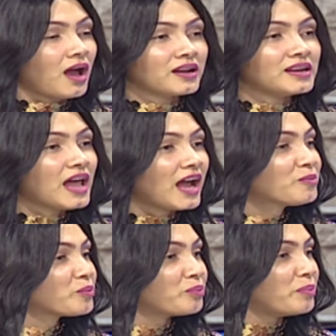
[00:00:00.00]

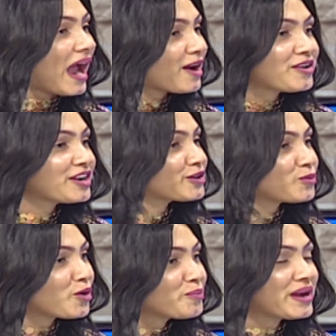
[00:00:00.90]
non-barriered
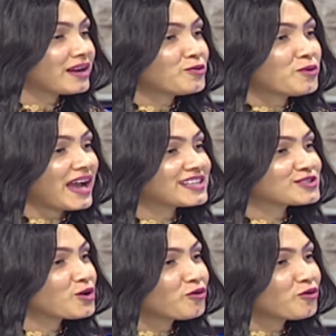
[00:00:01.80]
woman, like, who has no